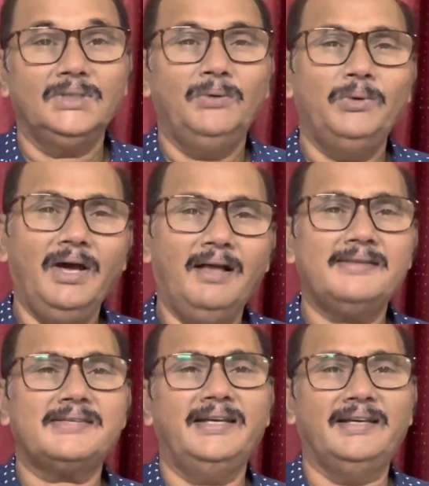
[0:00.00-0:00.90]
We all
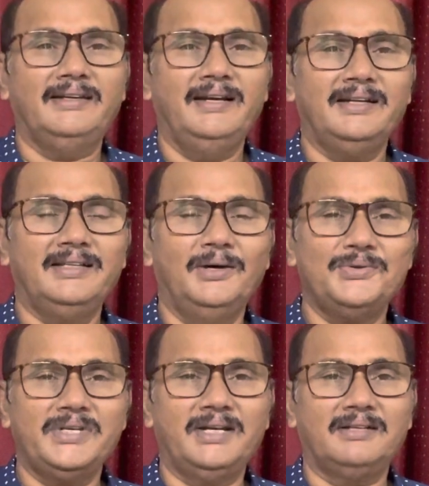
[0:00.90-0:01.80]
say at the
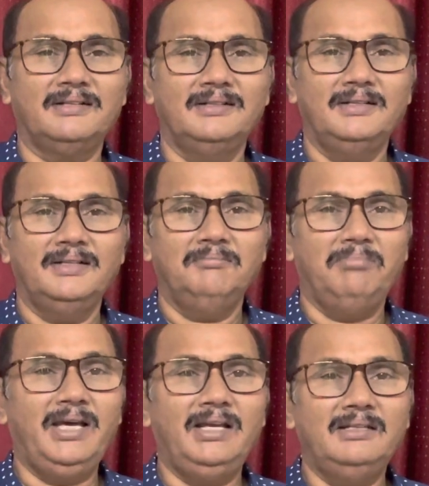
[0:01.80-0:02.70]
outset,
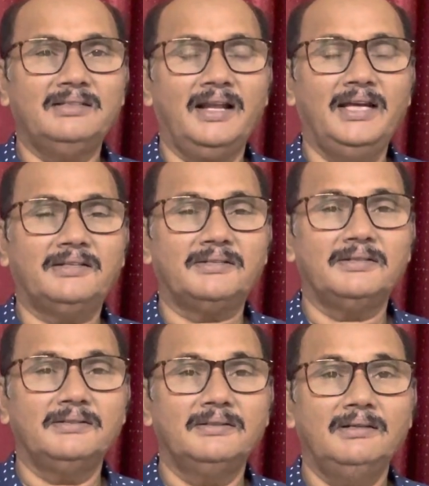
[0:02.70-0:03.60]
bail is a right
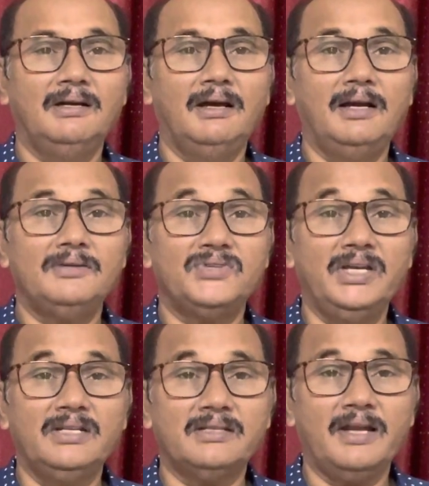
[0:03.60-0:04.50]
and
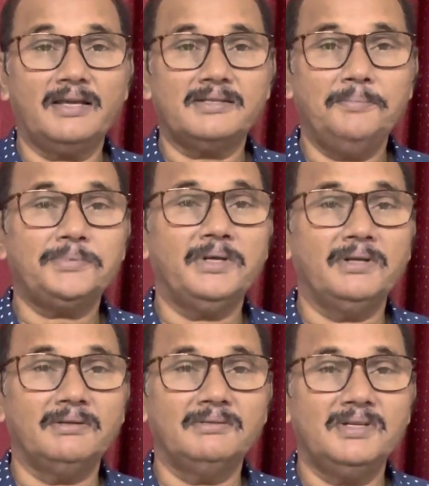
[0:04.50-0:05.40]
jail is an
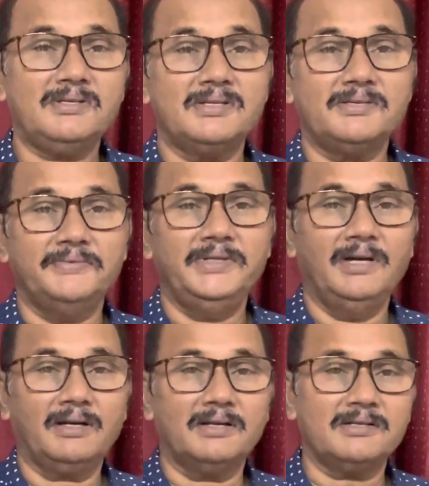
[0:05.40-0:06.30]
exception. This is
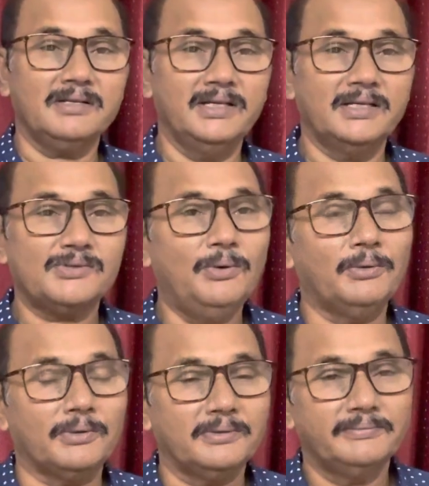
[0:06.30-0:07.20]
V.R. Krishnayer's quote.